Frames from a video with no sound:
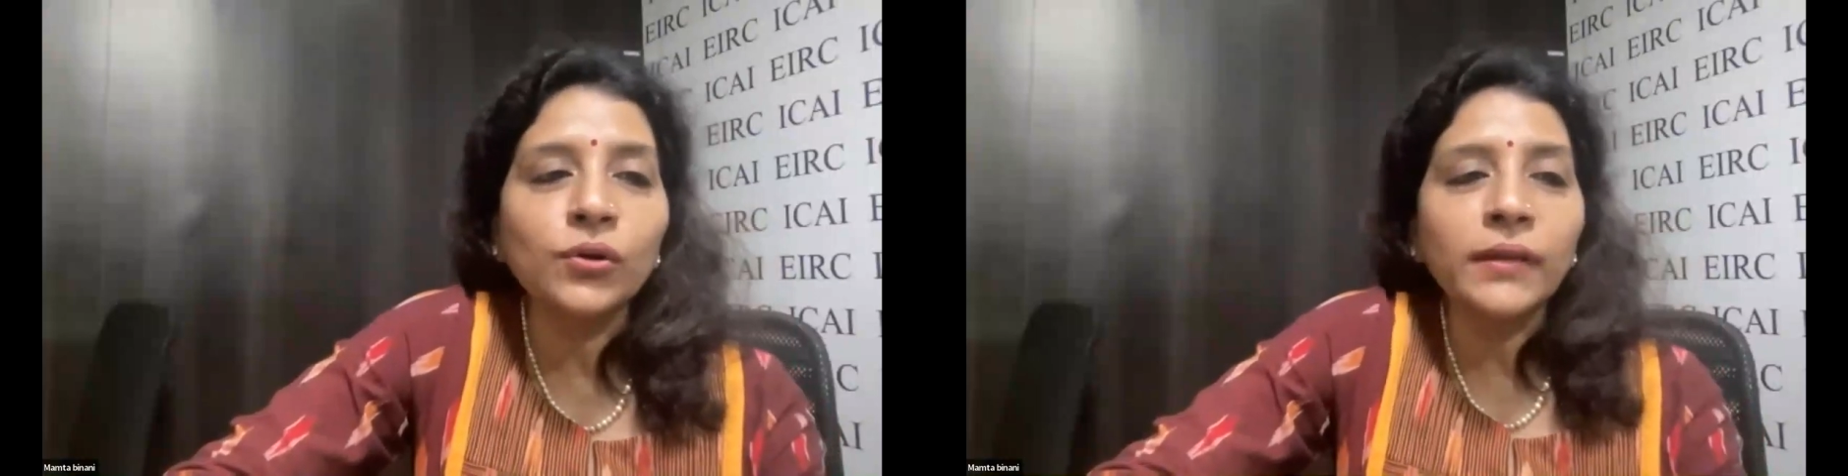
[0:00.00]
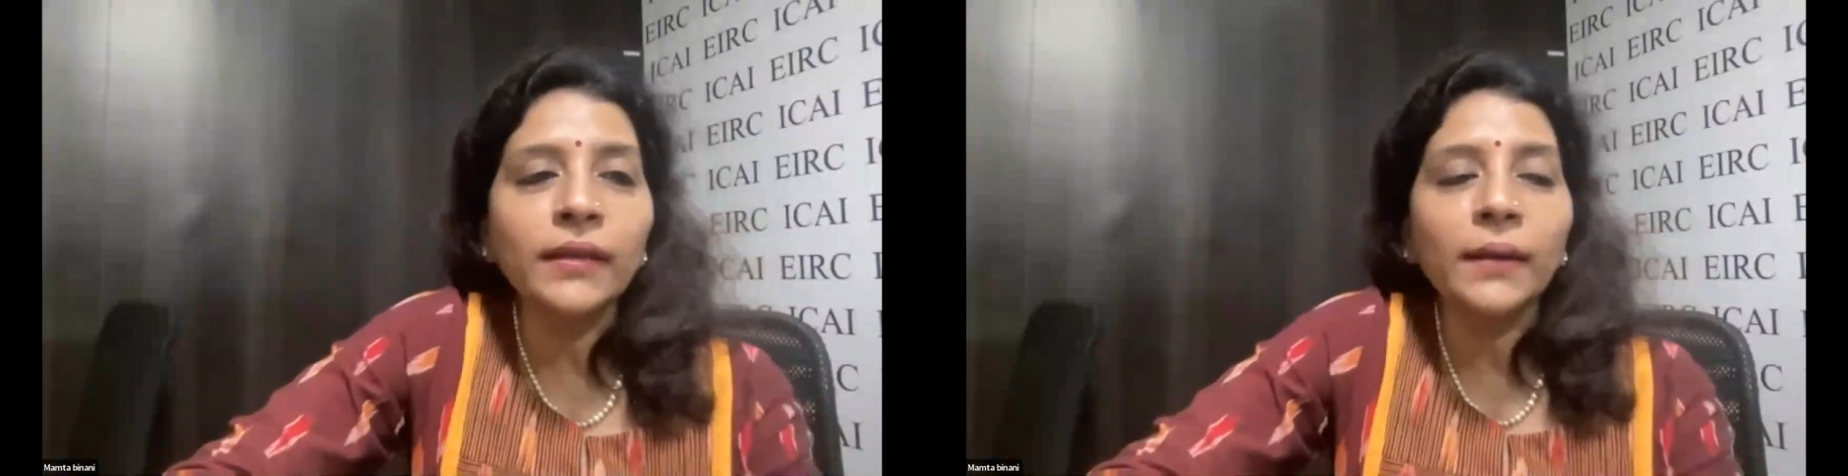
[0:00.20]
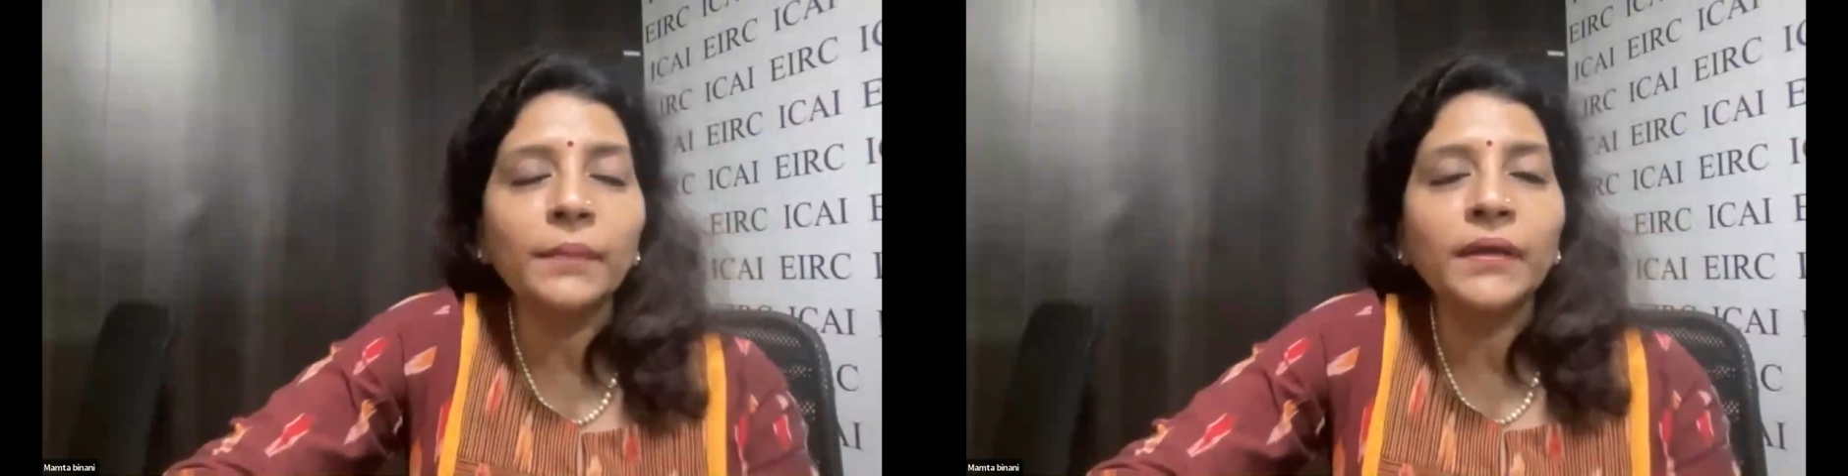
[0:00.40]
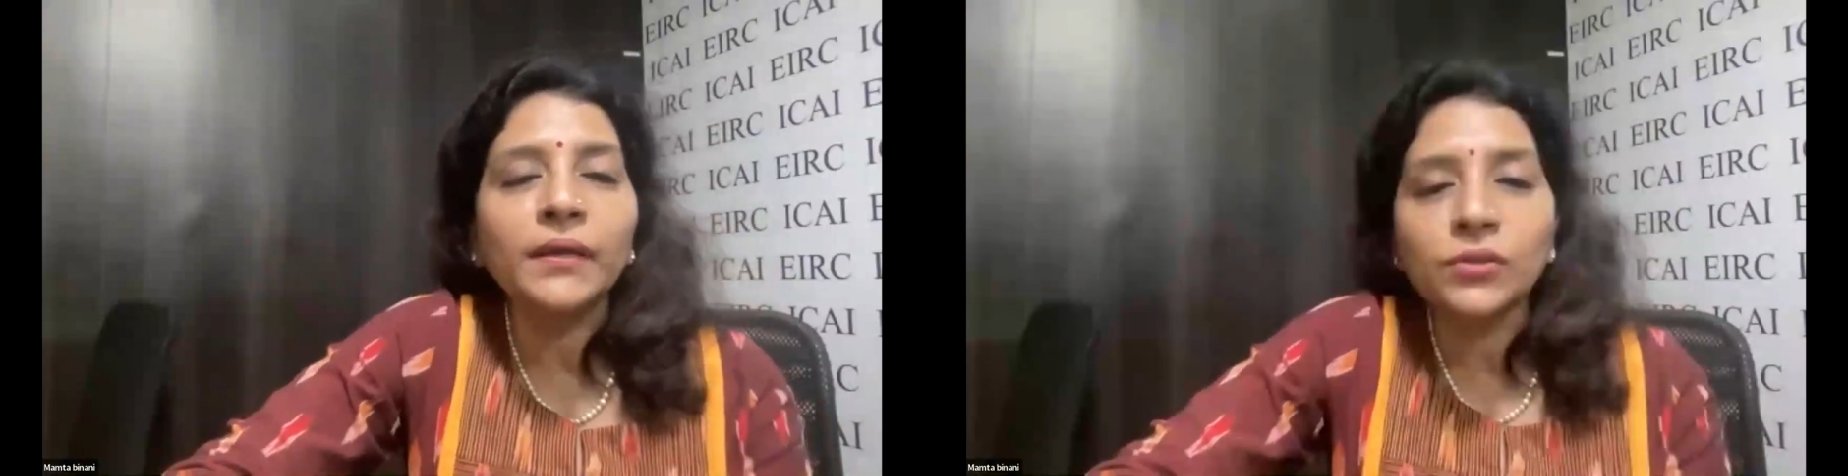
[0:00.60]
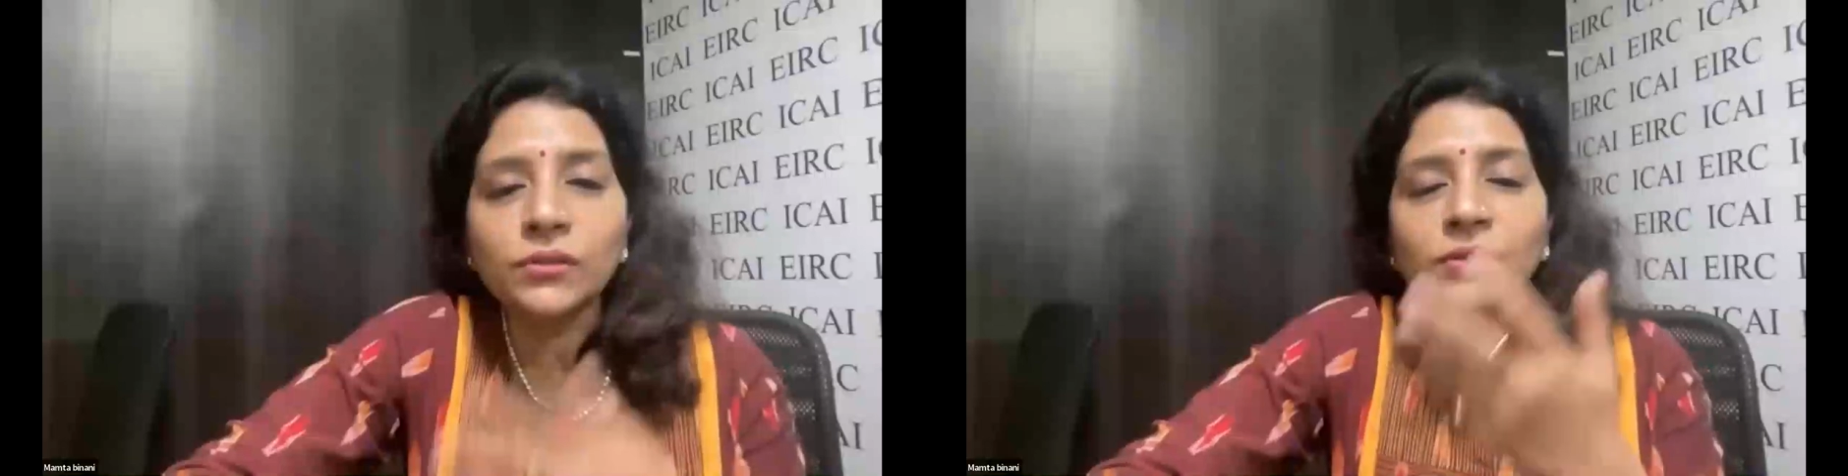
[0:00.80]
10
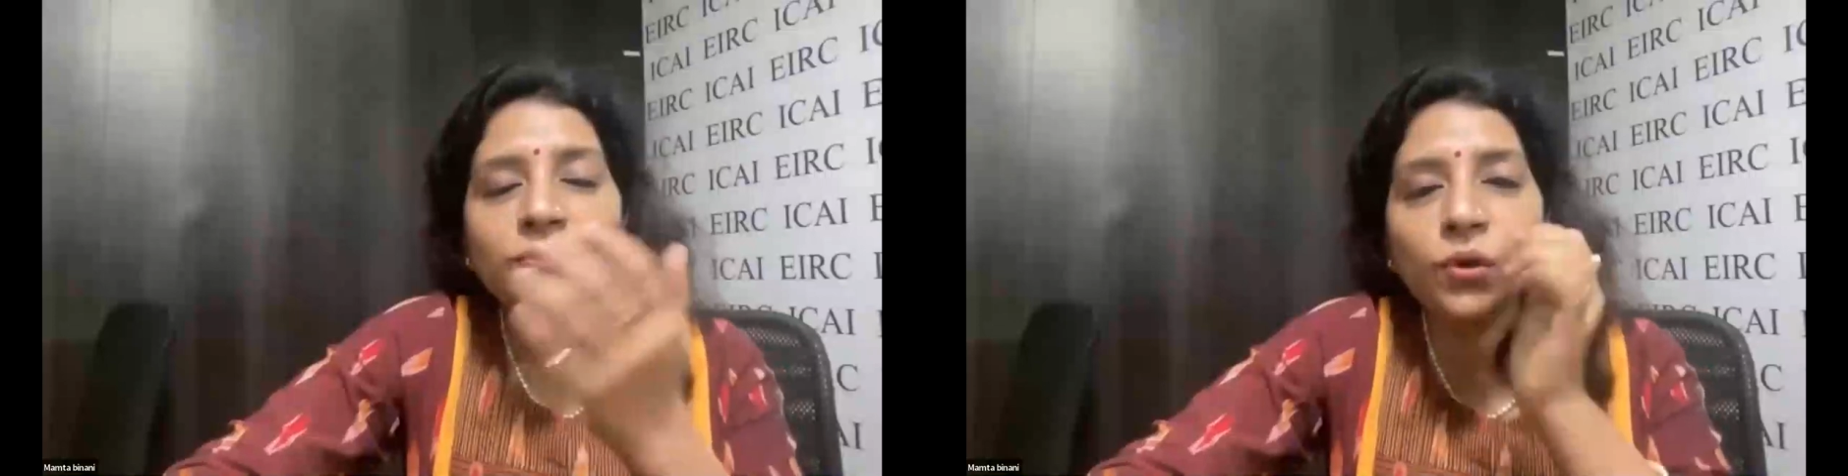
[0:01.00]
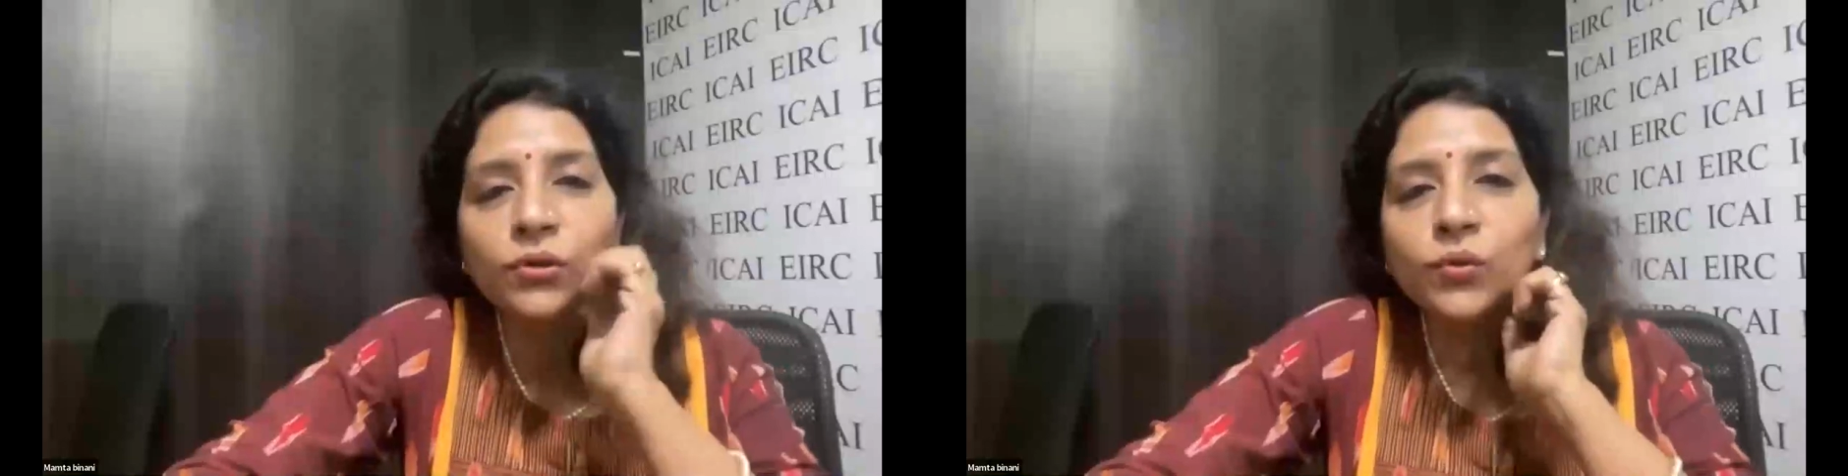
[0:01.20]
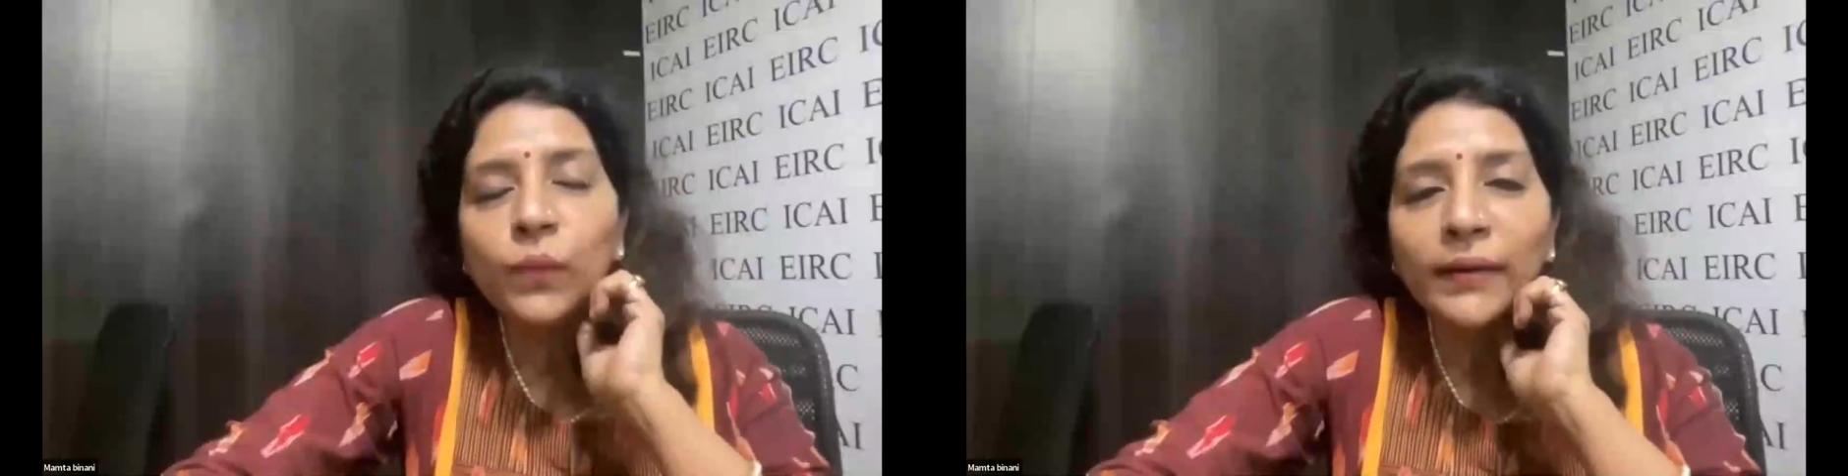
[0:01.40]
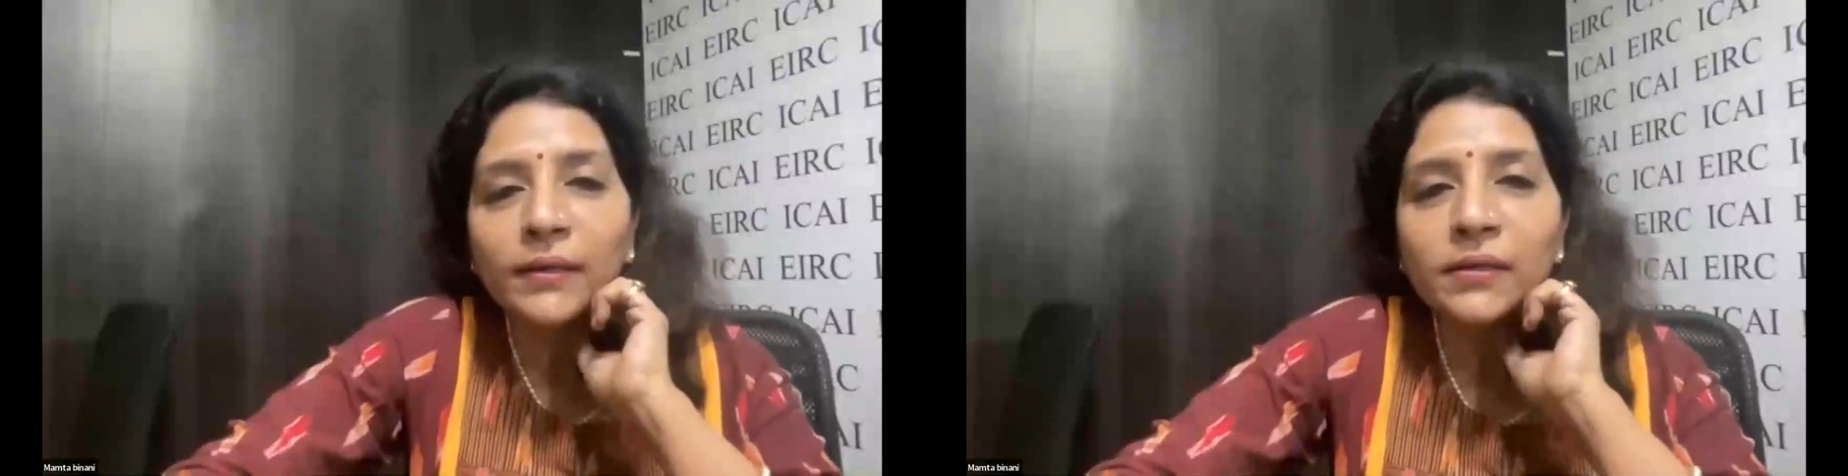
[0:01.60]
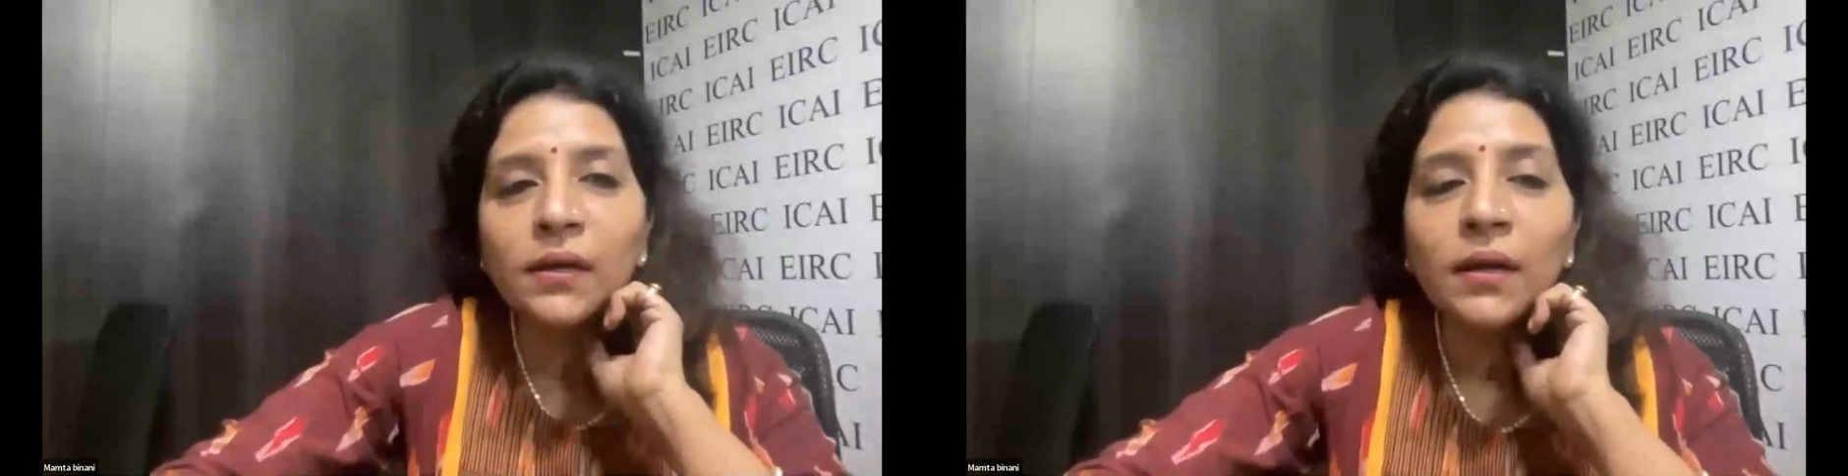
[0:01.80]
application is not so
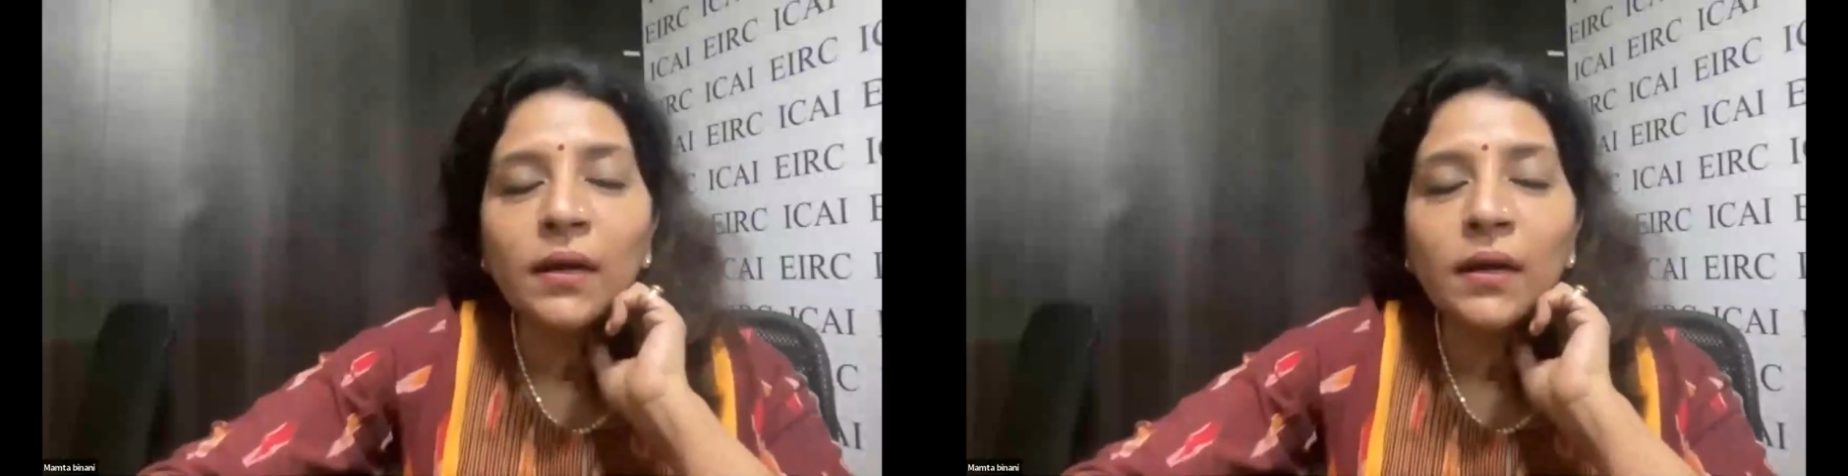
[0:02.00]
vital,